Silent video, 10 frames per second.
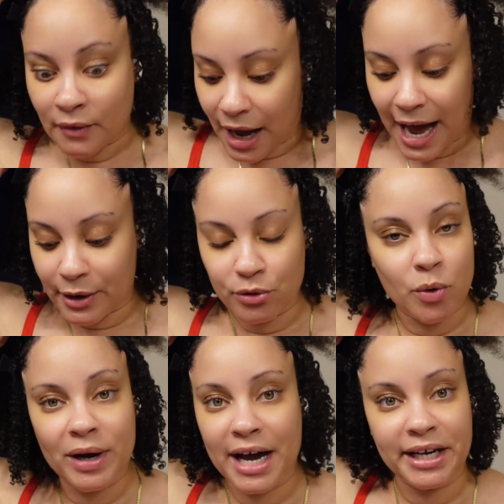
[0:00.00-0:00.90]
I don't know
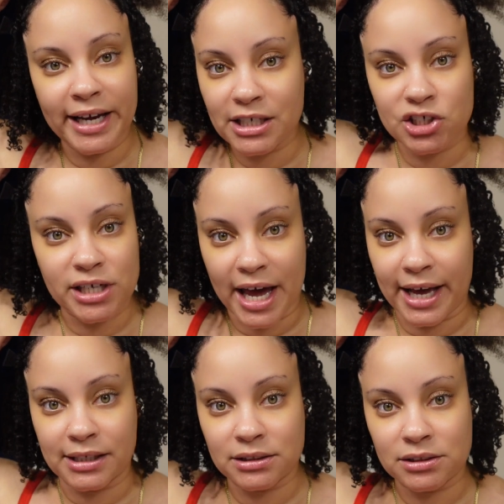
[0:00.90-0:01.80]
what kind of hair she
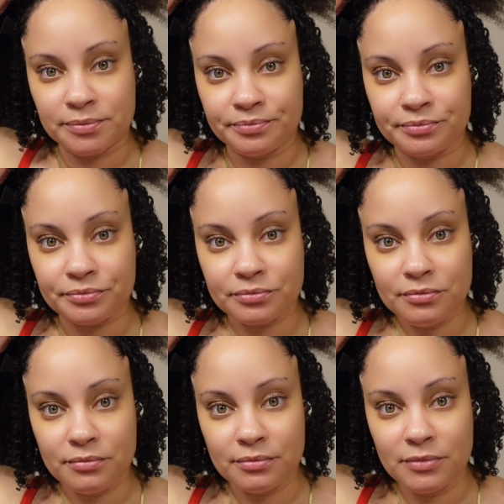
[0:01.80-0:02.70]
has.
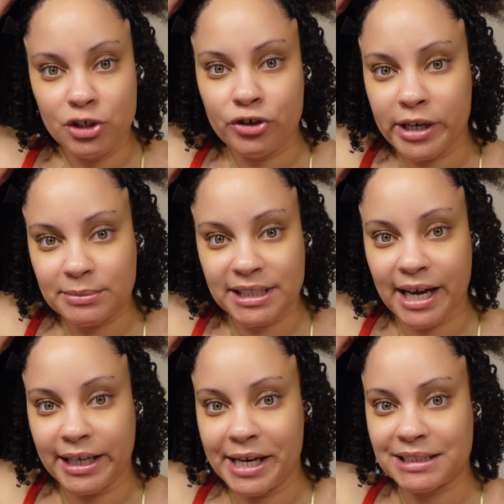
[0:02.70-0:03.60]
You know what I'm
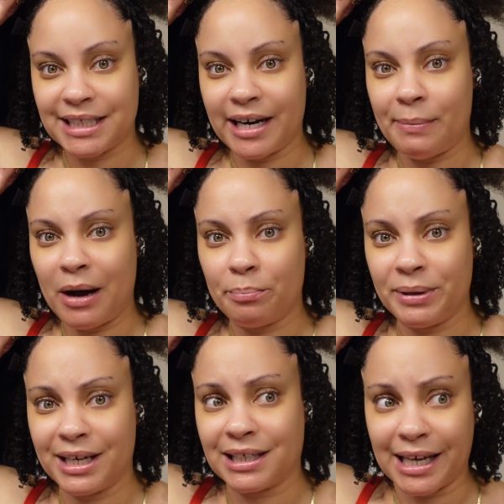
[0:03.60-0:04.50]
saying? And it's not about
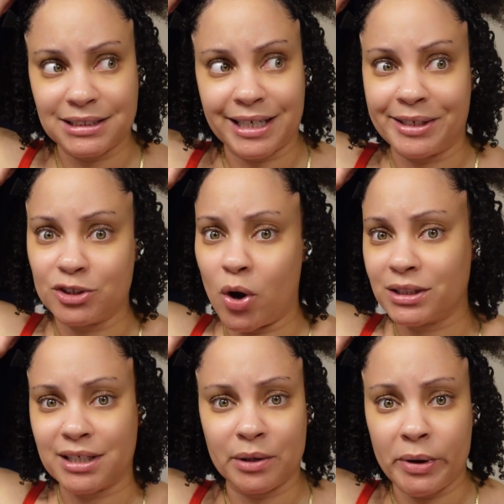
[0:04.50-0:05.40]
being light-skinned or
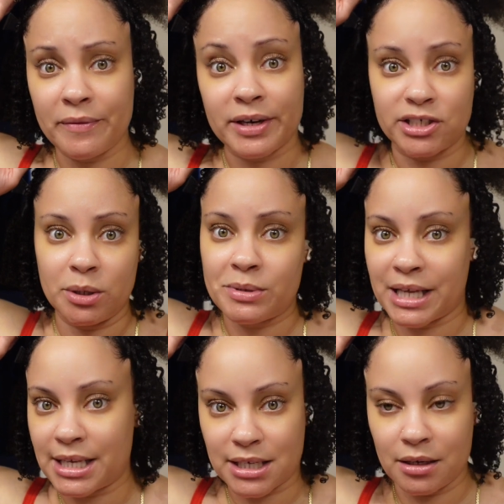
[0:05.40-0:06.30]
dark-skinned or whatever, because she was
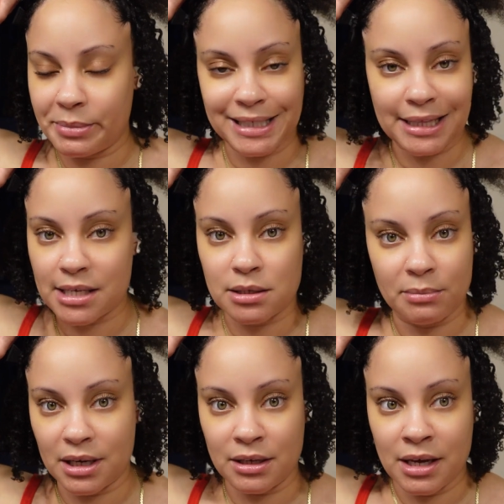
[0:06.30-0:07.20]
light-skinned, but that doesn't
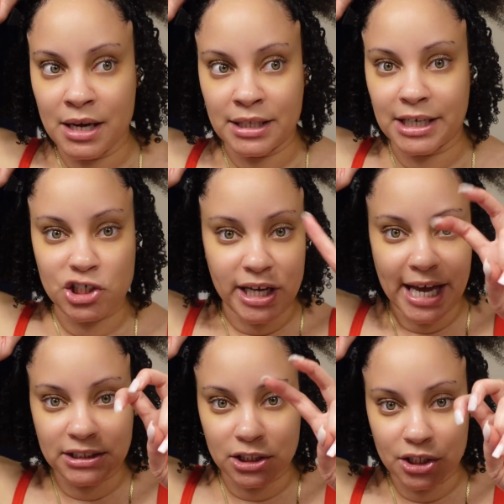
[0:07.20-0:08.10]
mean that she
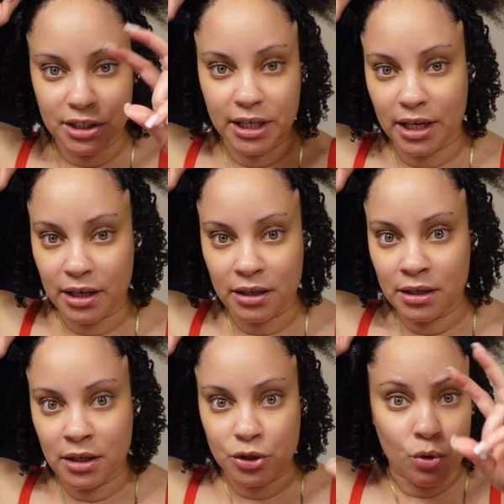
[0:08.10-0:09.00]
has the good hair,
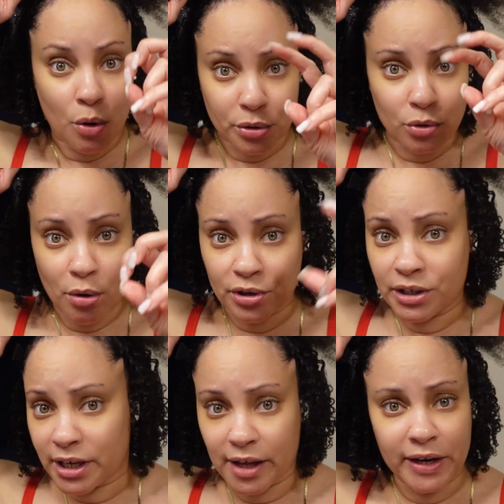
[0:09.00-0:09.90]
the quote-unquote
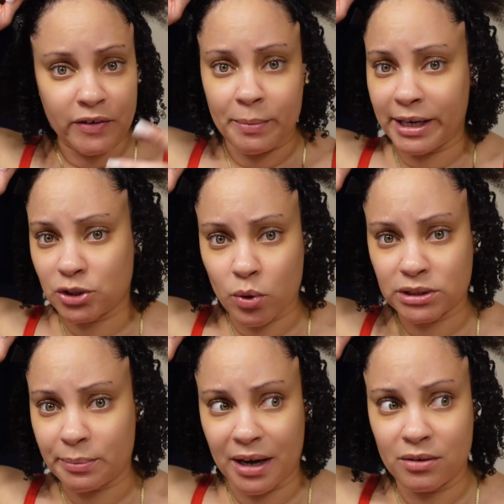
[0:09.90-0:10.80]
good hair that everybody talks
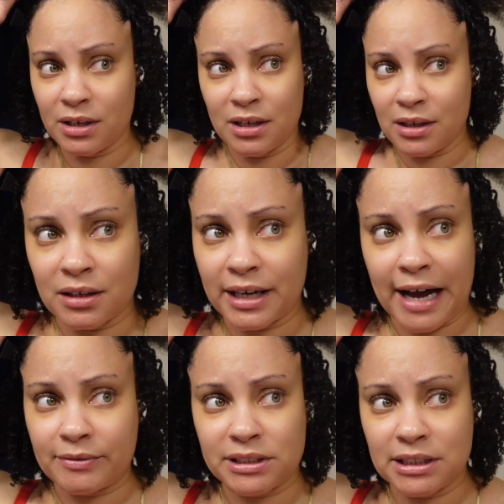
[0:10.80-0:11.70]
about. Like,
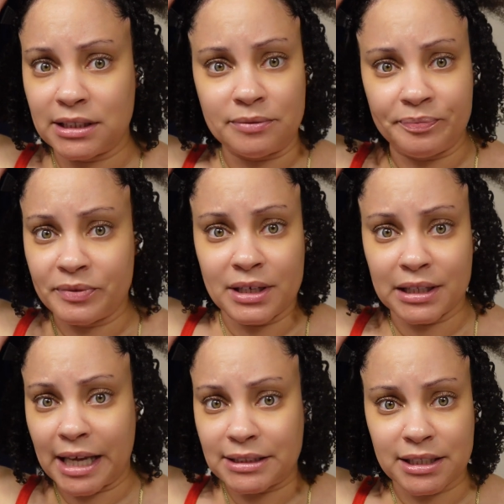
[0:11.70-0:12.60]
I've seen
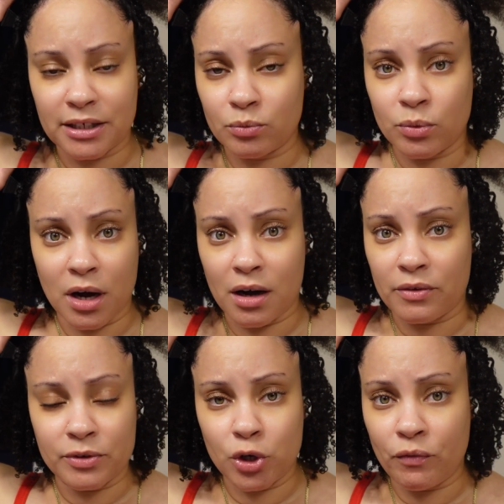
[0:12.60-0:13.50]
light-skinned,
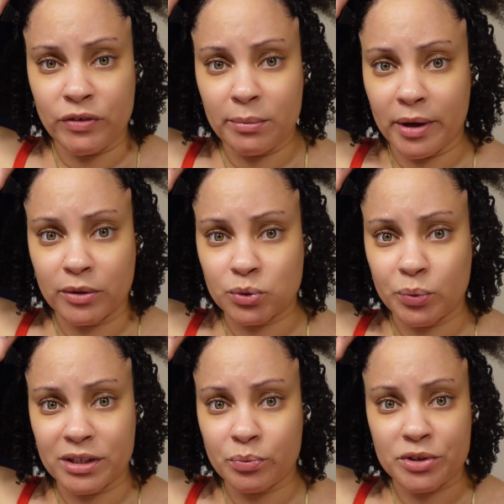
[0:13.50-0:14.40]
you know, females
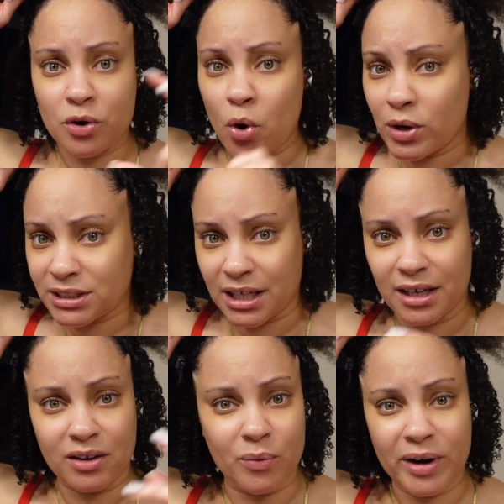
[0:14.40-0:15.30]
with coarse
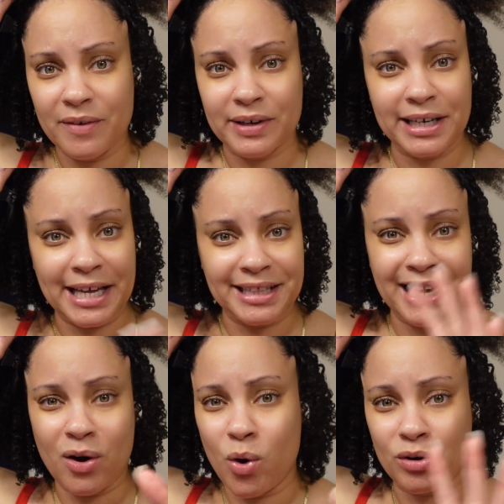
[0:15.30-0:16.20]
hair or whatever, and
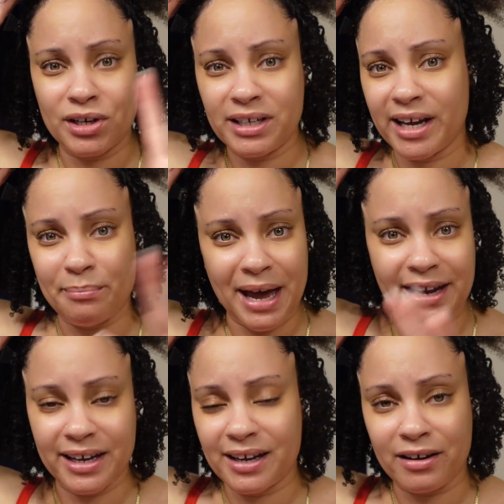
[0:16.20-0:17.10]
that whole good hair, bad
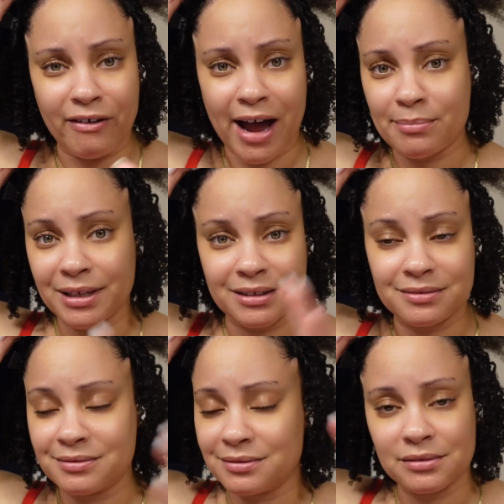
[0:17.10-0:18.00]
hair crap, like,
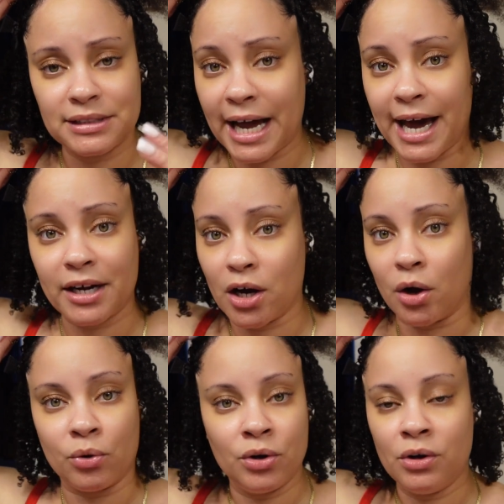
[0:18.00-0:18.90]
that gotta
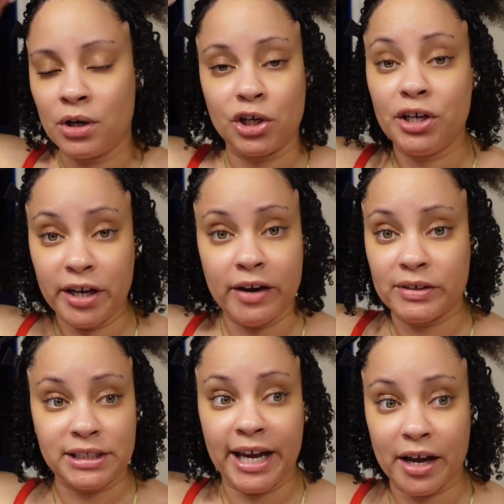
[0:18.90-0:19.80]
go. Good hair
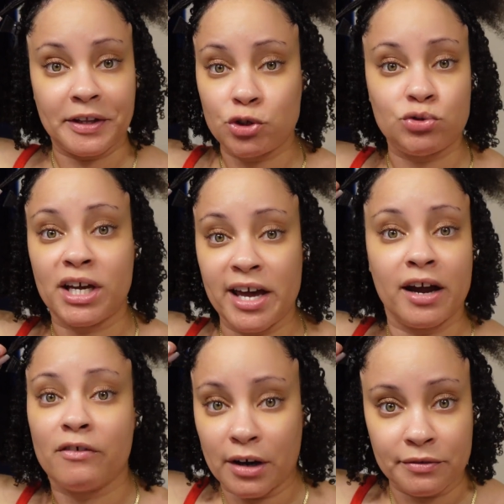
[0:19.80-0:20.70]
is hair that you take
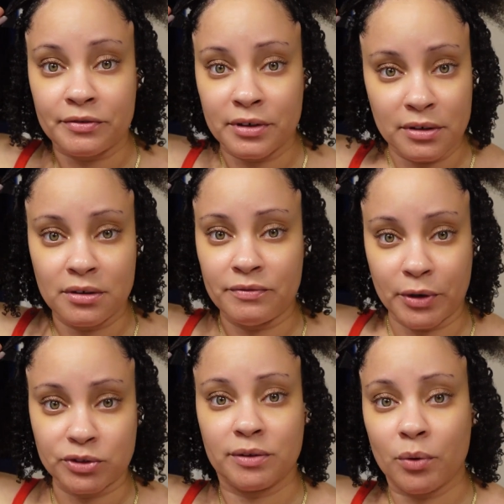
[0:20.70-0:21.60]
care of,
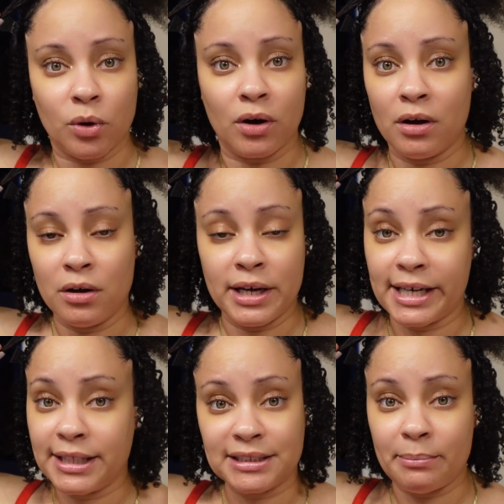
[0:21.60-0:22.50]
first of all. It
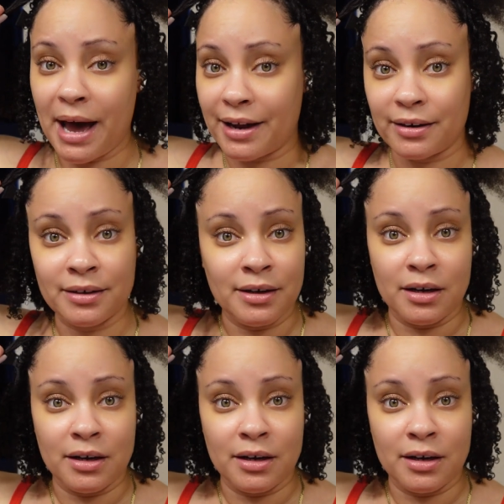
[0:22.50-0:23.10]
doesn't matter